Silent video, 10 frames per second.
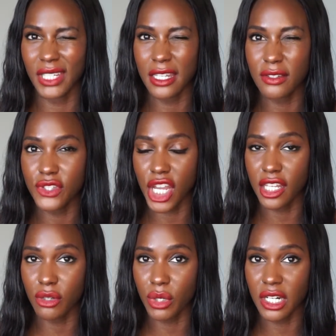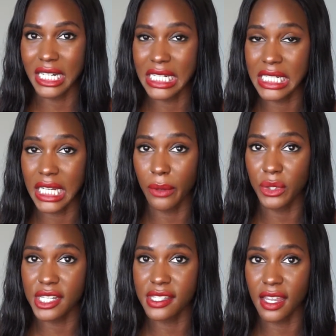end of January, I
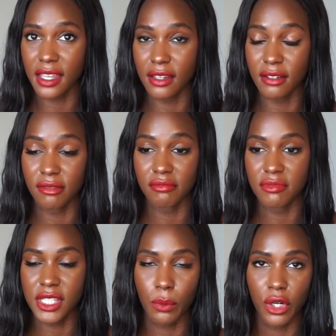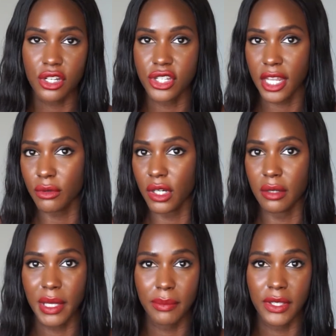want to say, somewhere in
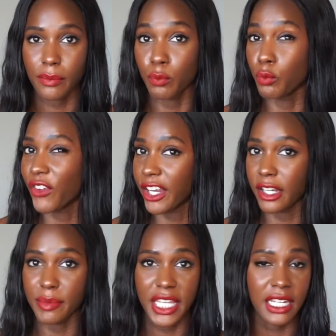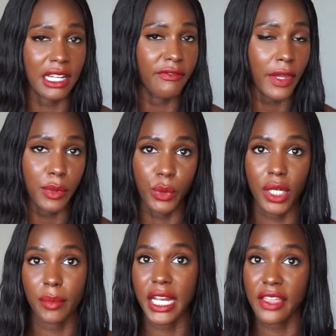January, maybe the very beginning of
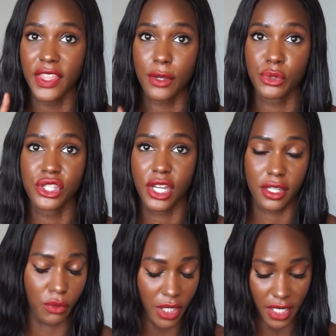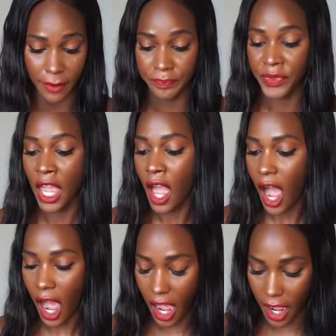February, but I think it was January. And
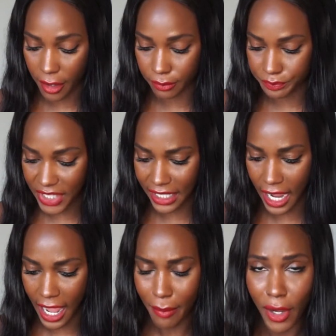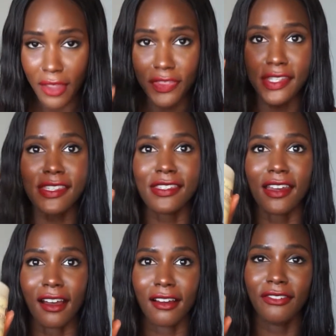I bought this
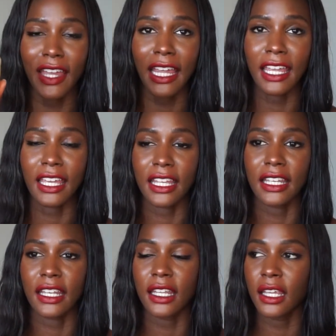stuff and